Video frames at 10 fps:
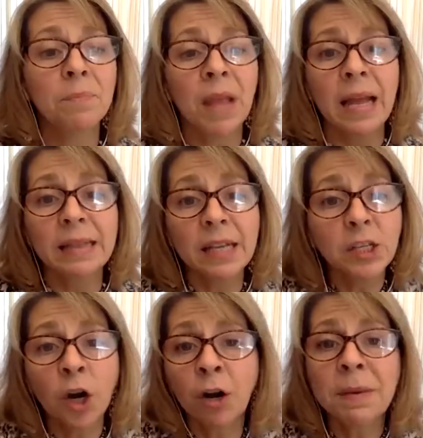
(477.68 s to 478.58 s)

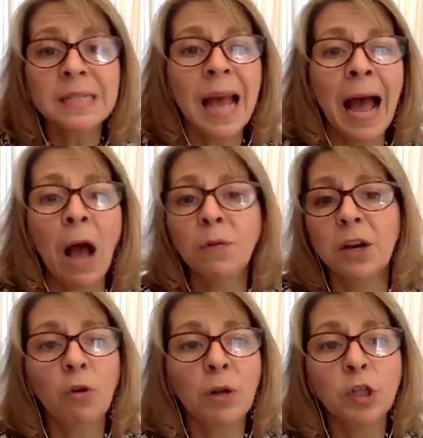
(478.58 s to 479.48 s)
determines how they're
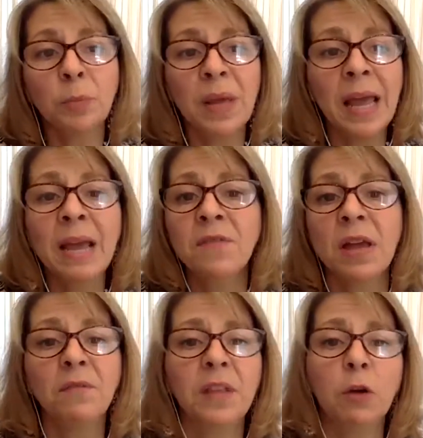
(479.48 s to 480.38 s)
going to behave,
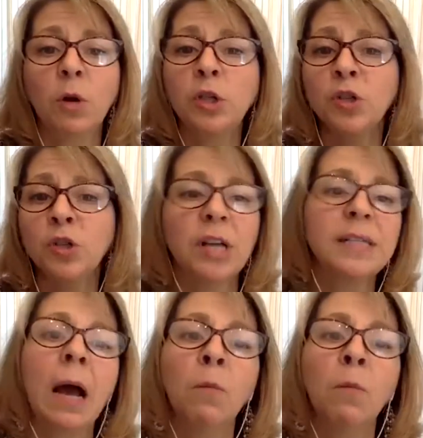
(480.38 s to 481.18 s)
if they're going to shut down or